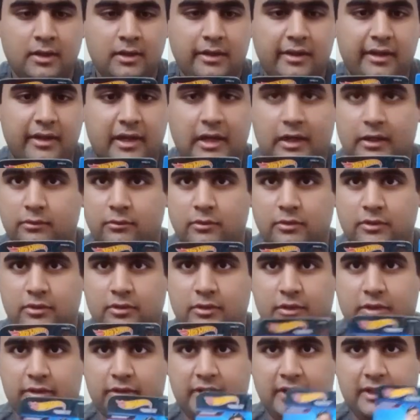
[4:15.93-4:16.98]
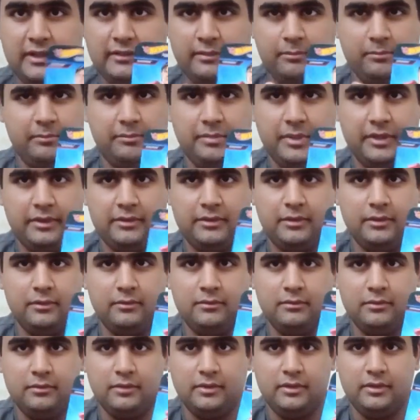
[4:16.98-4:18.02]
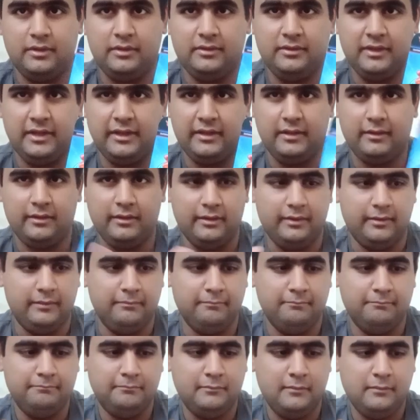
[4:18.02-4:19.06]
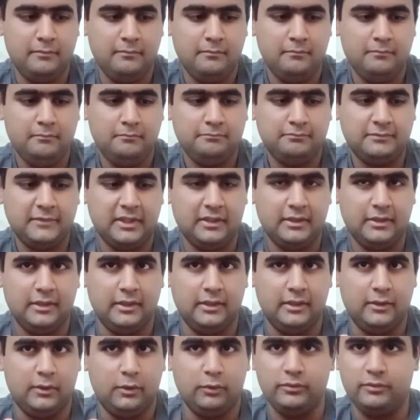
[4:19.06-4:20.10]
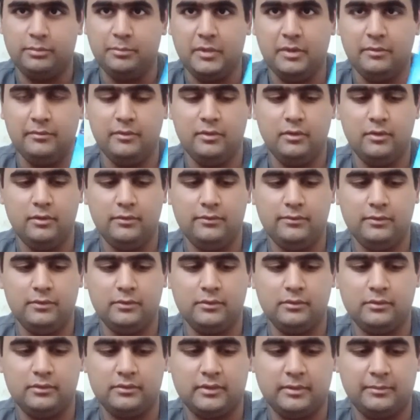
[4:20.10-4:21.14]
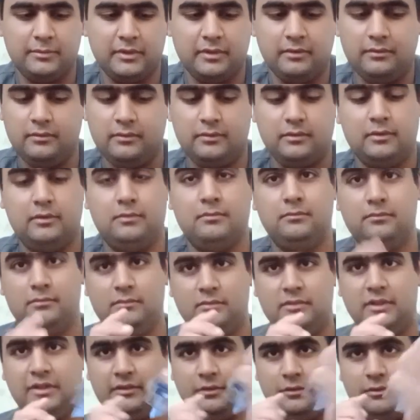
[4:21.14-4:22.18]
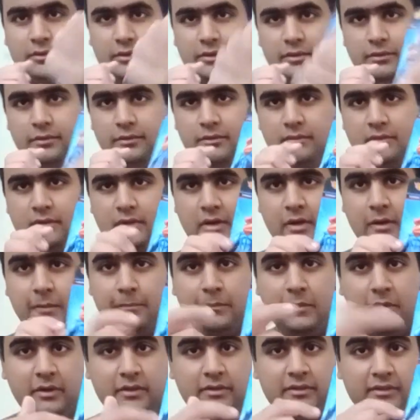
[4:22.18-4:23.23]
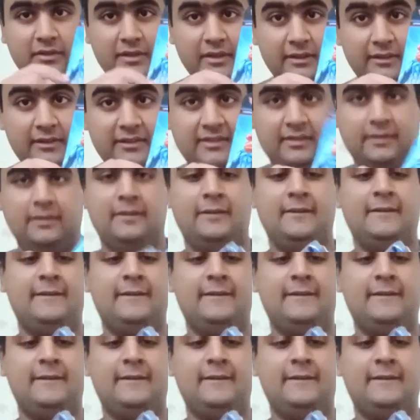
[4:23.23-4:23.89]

a Hot Wheels car has a button. So it's like a uh, ultimate move or something. So let's go into unbox this.